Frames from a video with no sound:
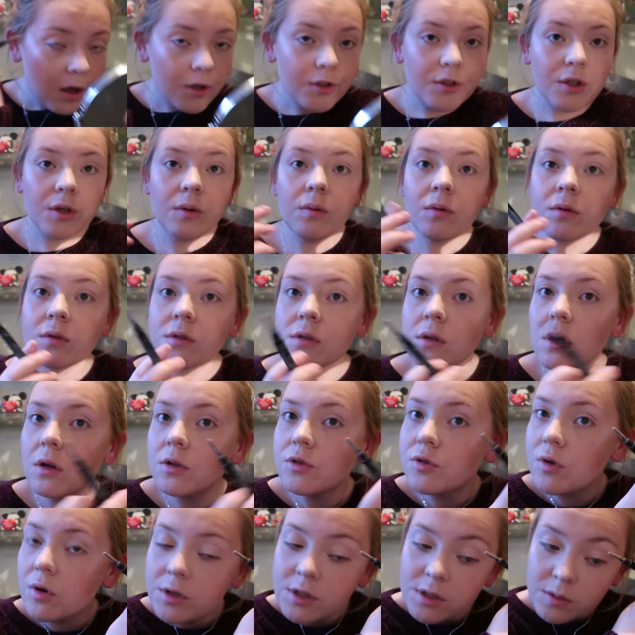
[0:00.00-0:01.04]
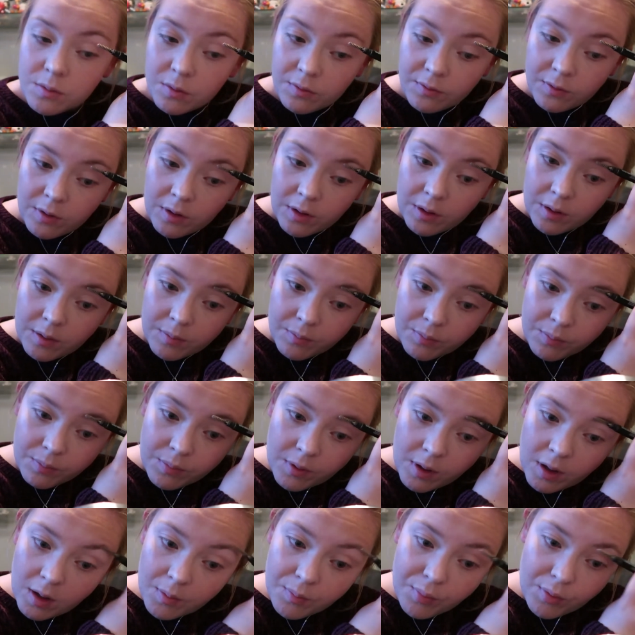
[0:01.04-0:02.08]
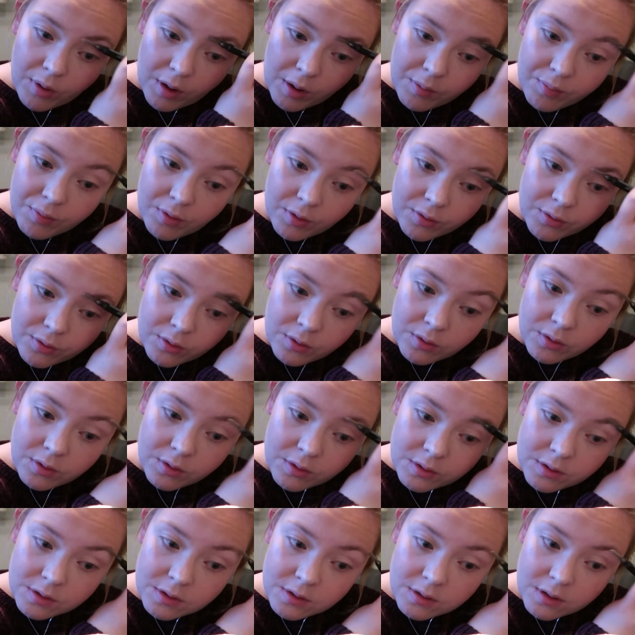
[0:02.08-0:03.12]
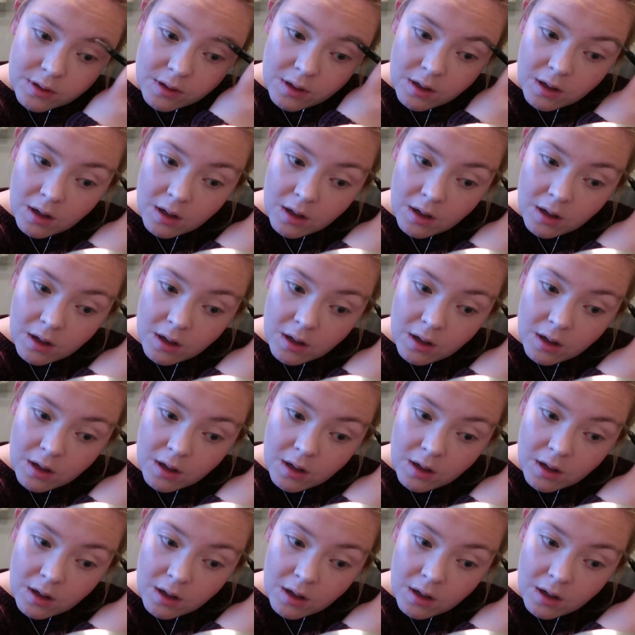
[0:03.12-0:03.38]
I do want to start trying some other brow products,